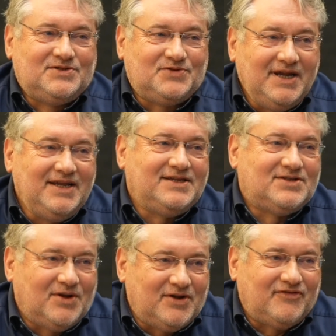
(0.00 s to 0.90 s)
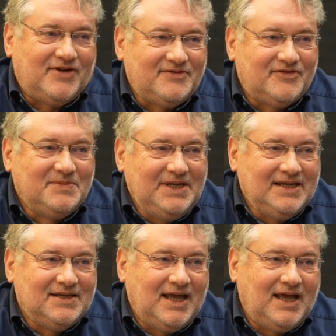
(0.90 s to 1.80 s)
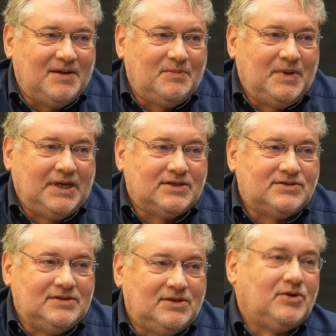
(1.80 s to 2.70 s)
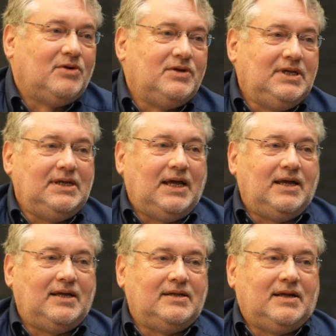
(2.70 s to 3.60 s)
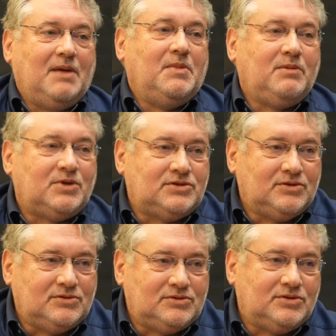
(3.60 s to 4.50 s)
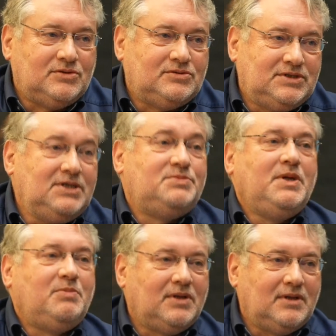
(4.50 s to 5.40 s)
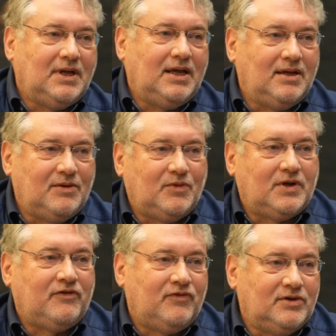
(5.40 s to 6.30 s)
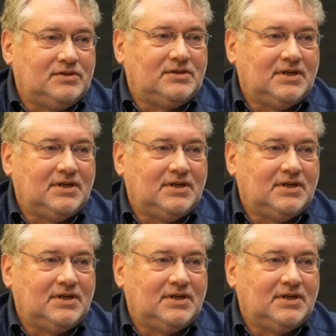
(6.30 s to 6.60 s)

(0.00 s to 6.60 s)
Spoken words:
Training is a lot of fun for me because not only I'm able to teach people what I've learned,